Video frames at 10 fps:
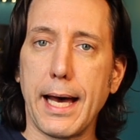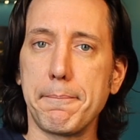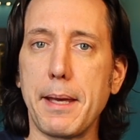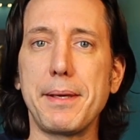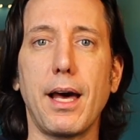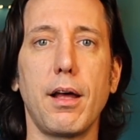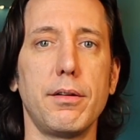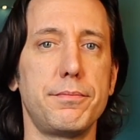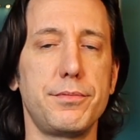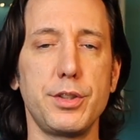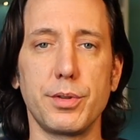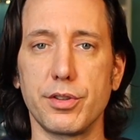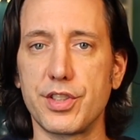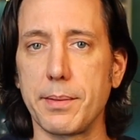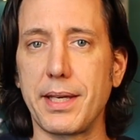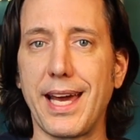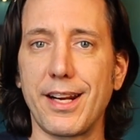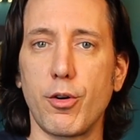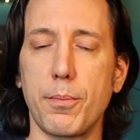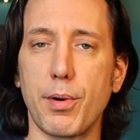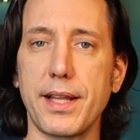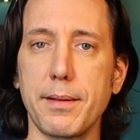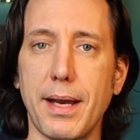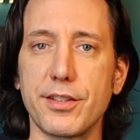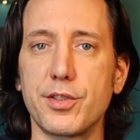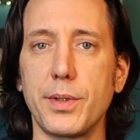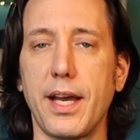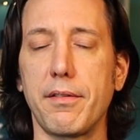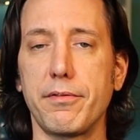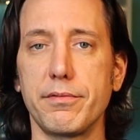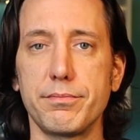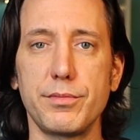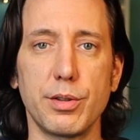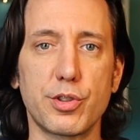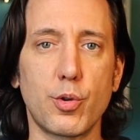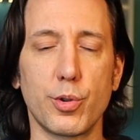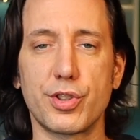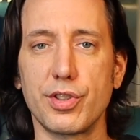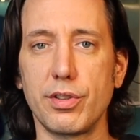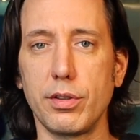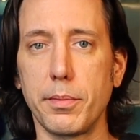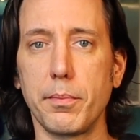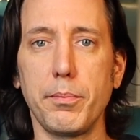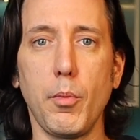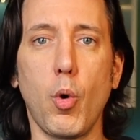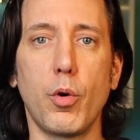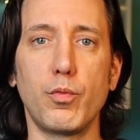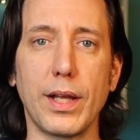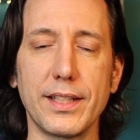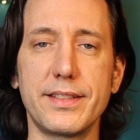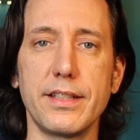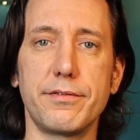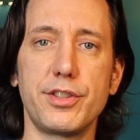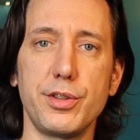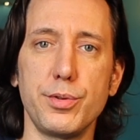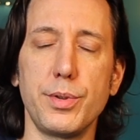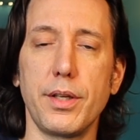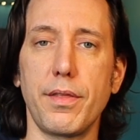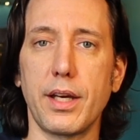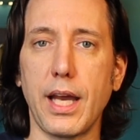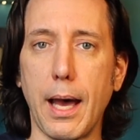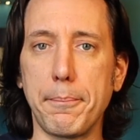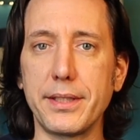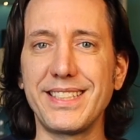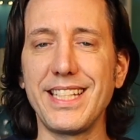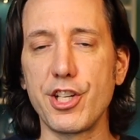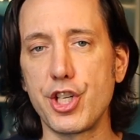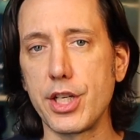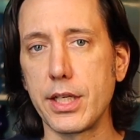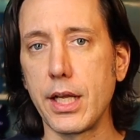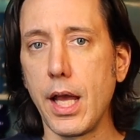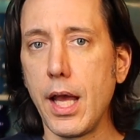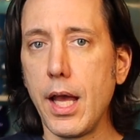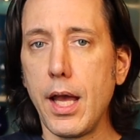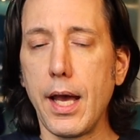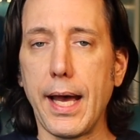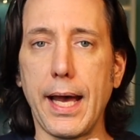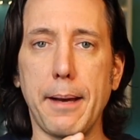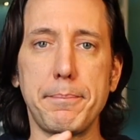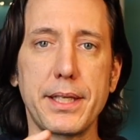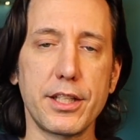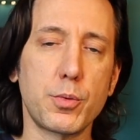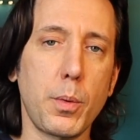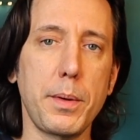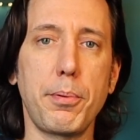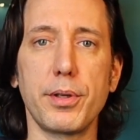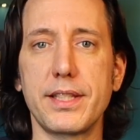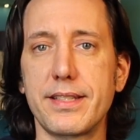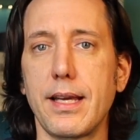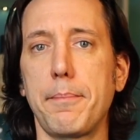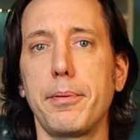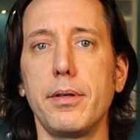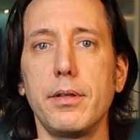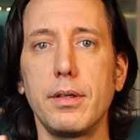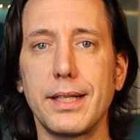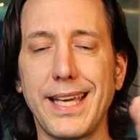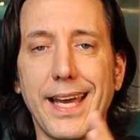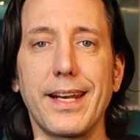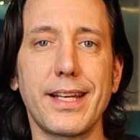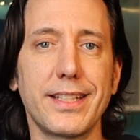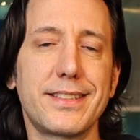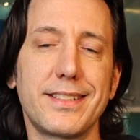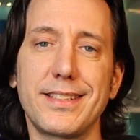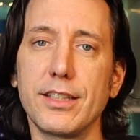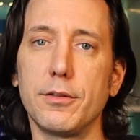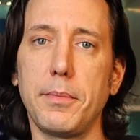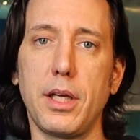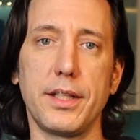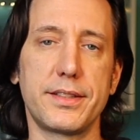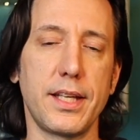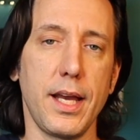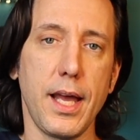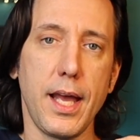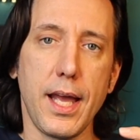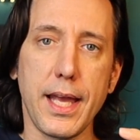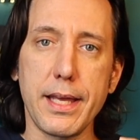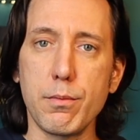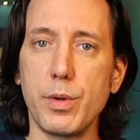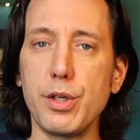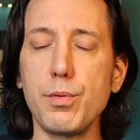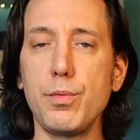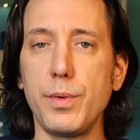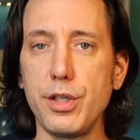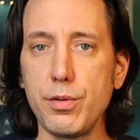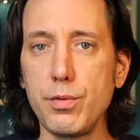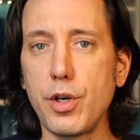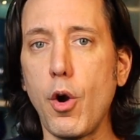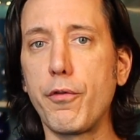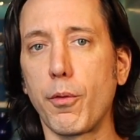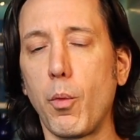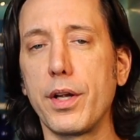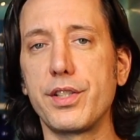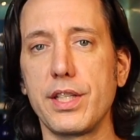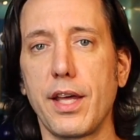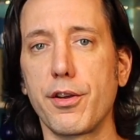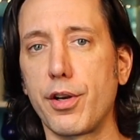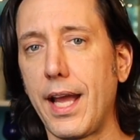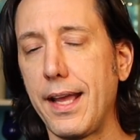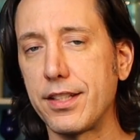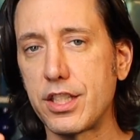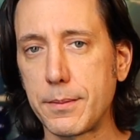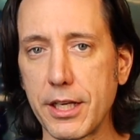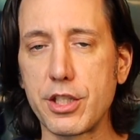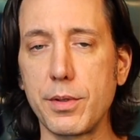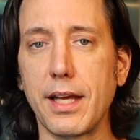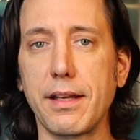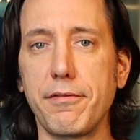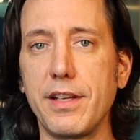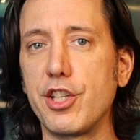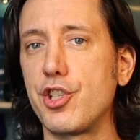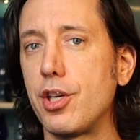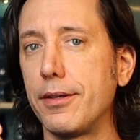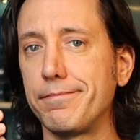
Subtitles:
maybe I'll do a little subcategory, break them out so we have scores a little bit more relative to the competition. Because when we put this up again against a single malt, when you go from one to the other, especially when you have that finish,